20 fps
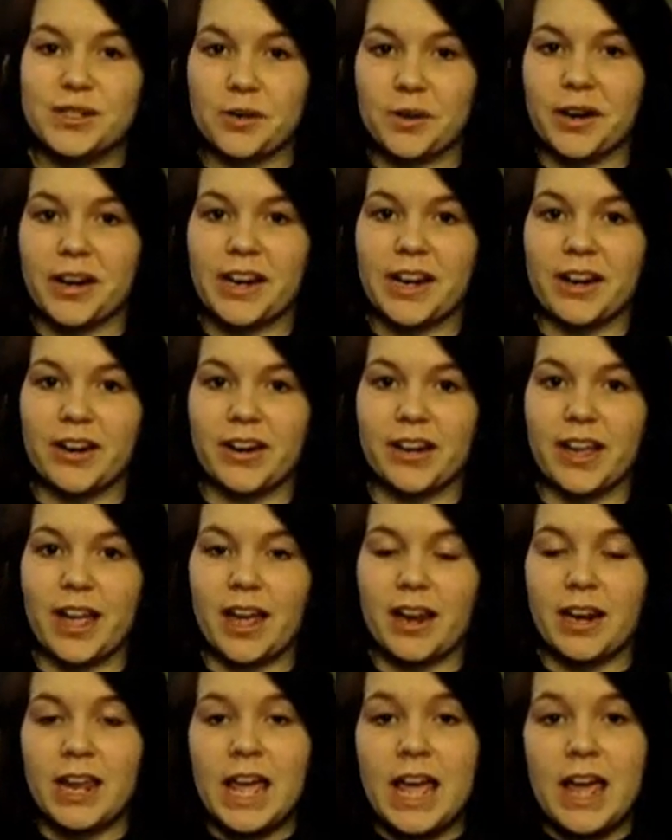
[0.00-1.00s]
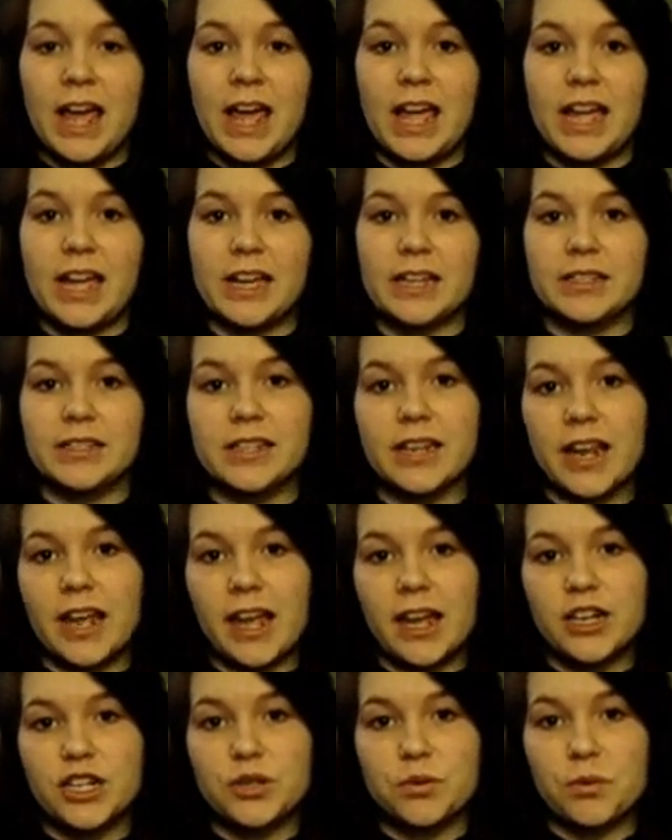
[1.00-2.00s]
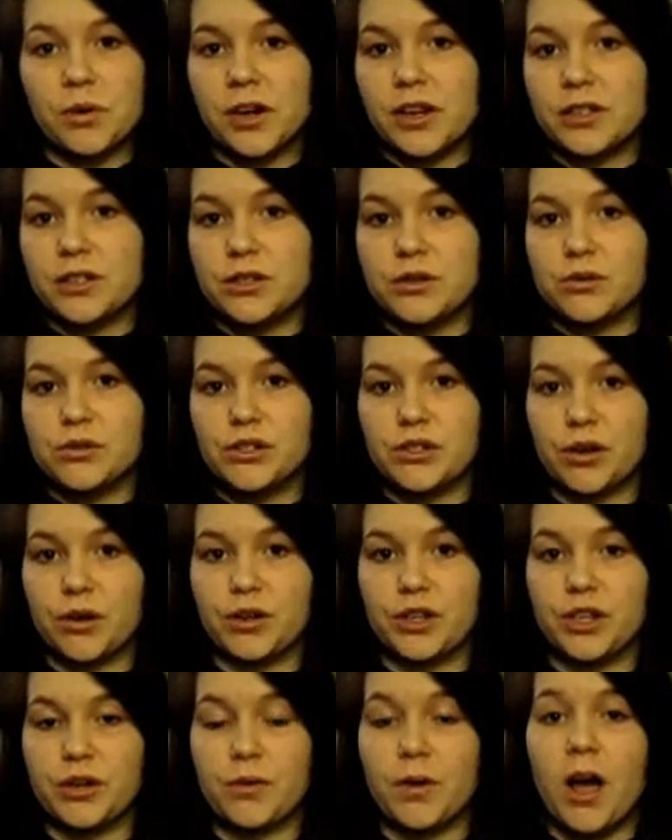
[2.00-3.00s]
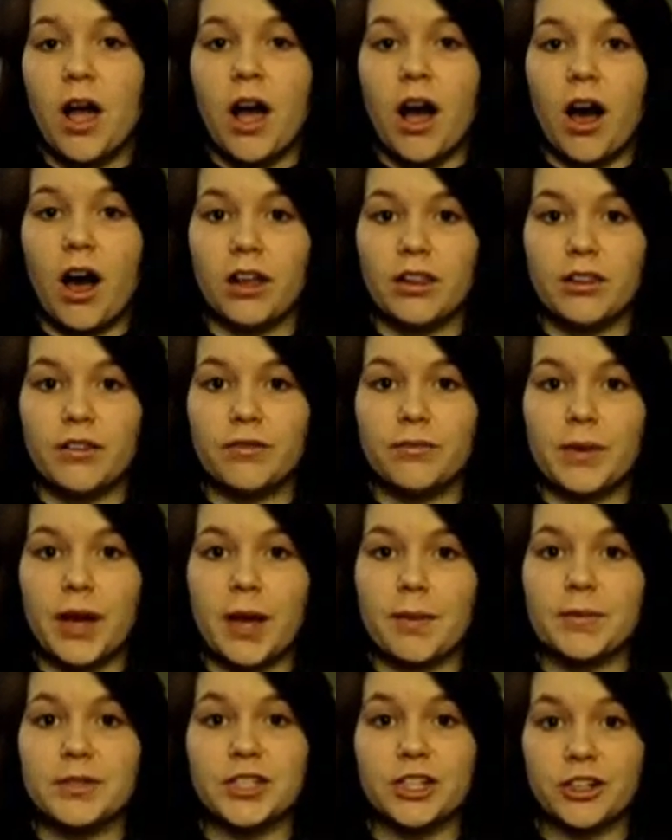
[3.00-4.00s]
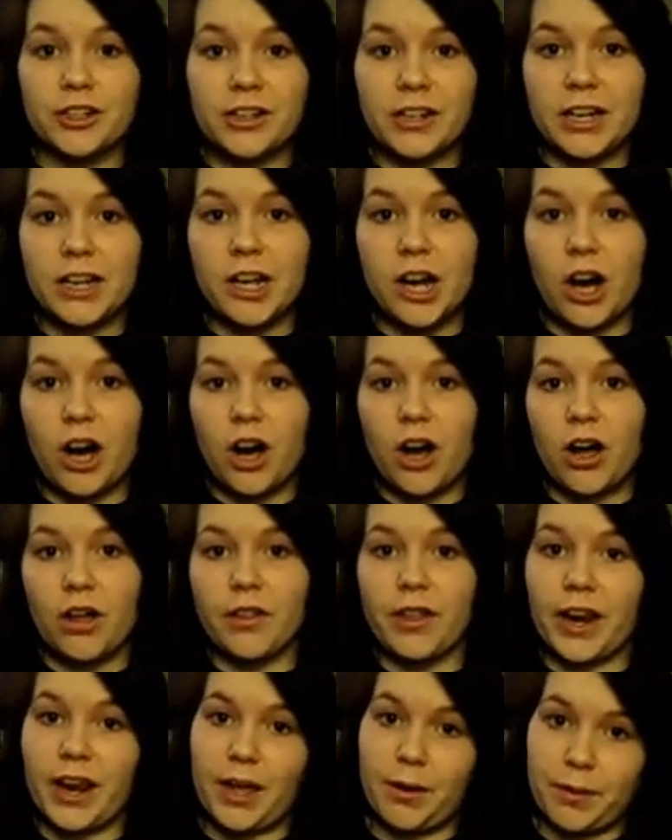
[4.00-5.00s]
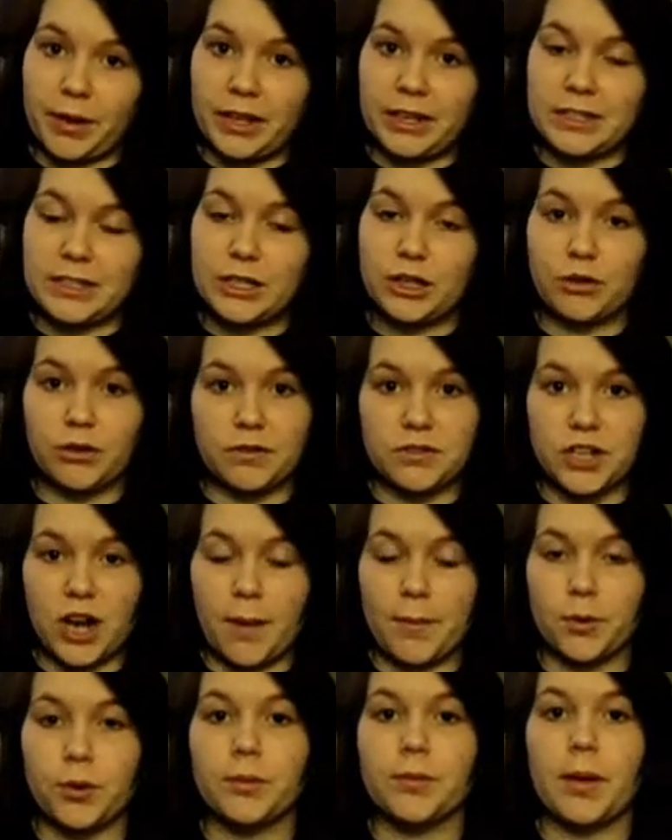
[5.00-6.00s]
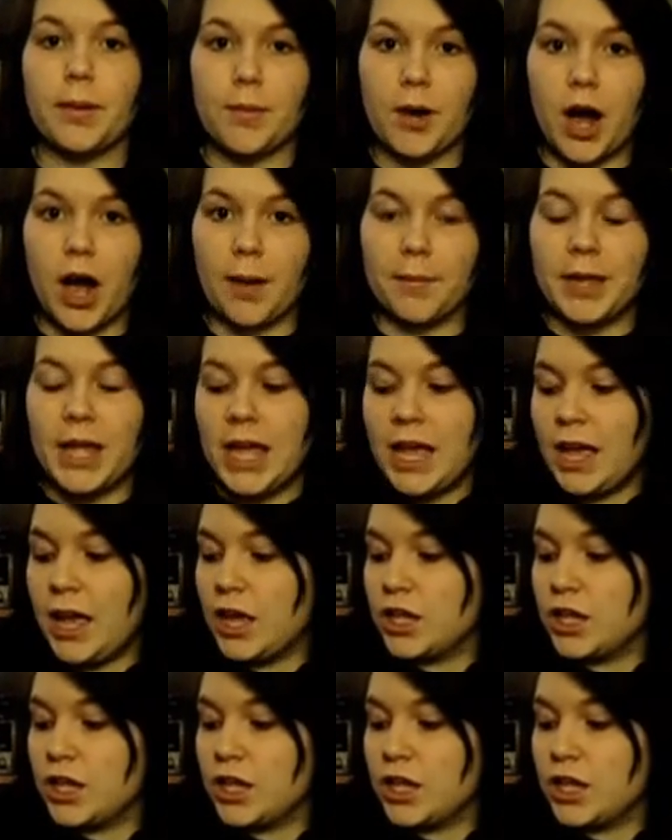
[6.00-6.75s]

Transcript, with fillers: Tori here again and today I just wanted to show you all of my maternity haul that I went thrift shopping with my mom.